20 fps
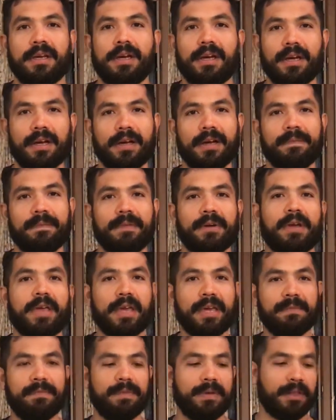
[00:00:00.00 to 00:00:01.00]

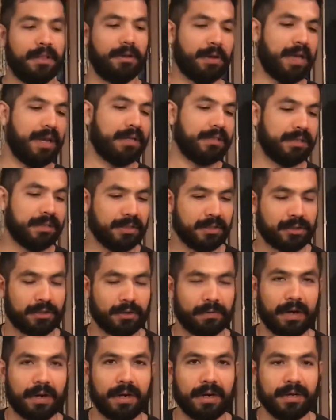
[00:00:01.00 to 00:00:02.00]
Okay, hello guys, this is
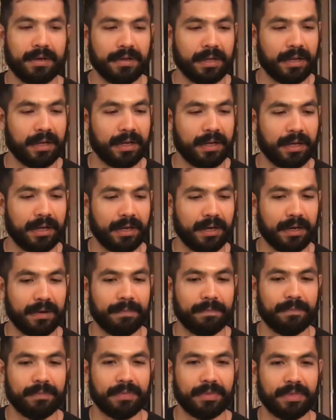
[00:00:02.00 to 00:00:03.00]

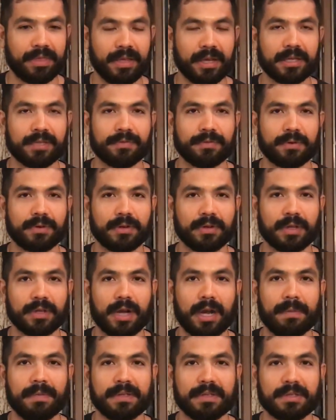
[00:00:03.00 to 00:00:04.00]
Tovar. Thanks for the
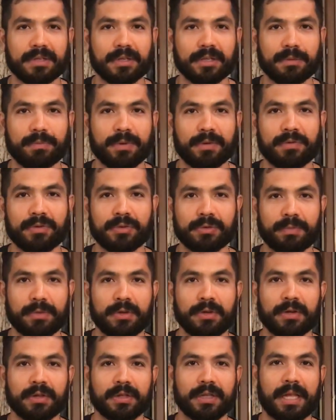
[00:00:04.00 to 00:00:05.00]
comments on the previous
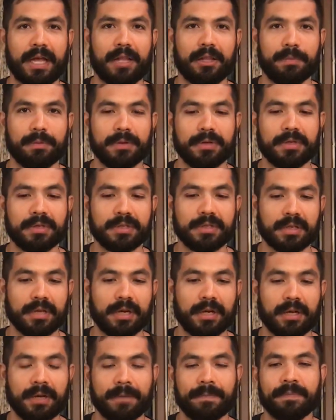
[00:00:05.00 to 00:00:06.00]
review on the Lalo boots.
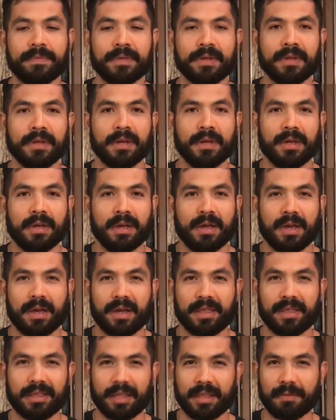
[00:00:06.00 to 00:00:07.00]

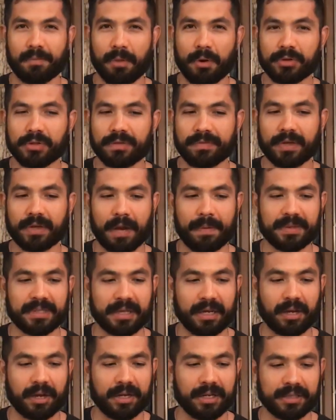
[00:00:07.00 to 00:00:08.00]
I think that most of the
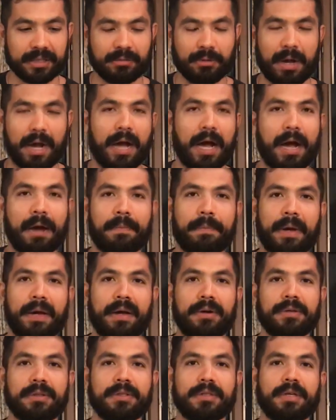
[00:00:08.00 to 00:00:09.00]
comments I got is, well, how
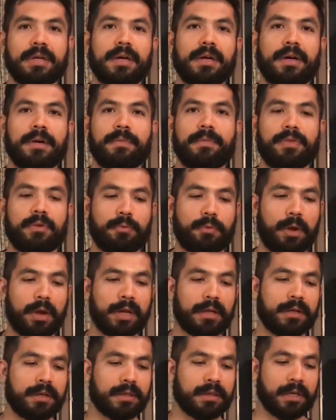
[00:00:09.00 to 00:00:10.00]
about
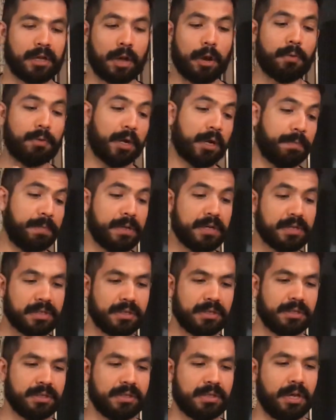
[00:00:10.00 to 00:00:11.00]
the GORUCK
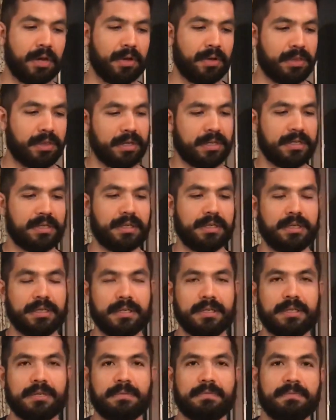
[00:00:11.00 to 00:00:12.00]
boots? So this
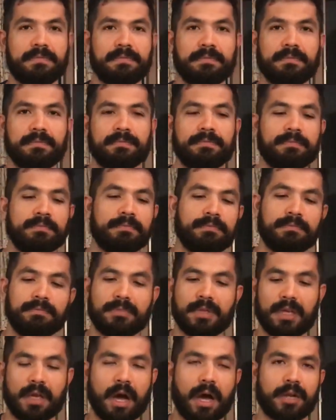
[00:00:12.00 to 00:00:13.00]
is
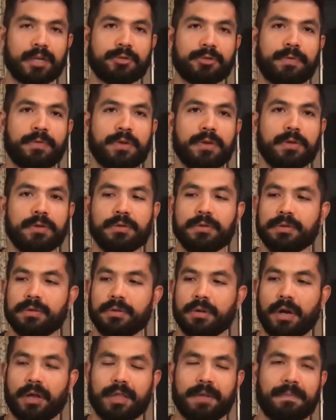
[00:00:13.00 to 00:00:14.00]
the honest
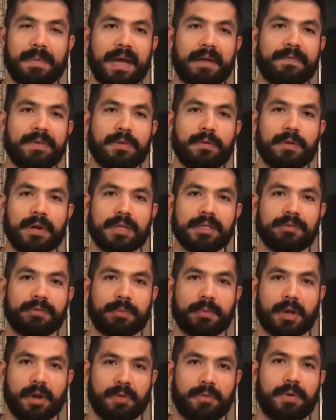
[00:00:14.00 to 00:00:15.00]
reviews on the MACV-1s
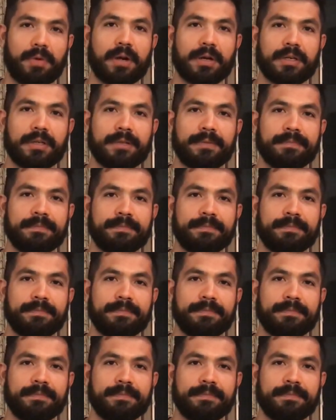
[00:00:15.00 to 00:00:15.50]
from GORUCK.